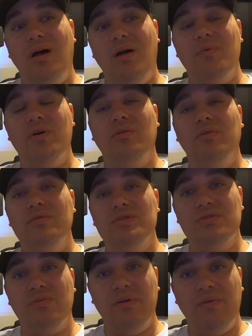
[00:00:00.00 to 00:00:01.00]
I'm going to
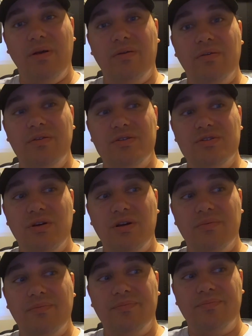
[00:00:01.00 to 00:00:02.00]
lose three grand on this
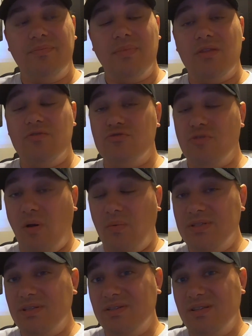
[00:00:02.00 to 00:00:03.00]
truck. The truck
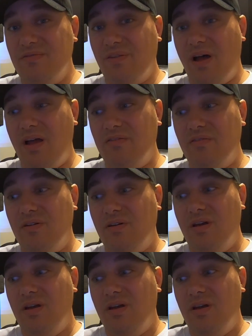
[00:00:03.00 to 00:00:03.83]
was 65.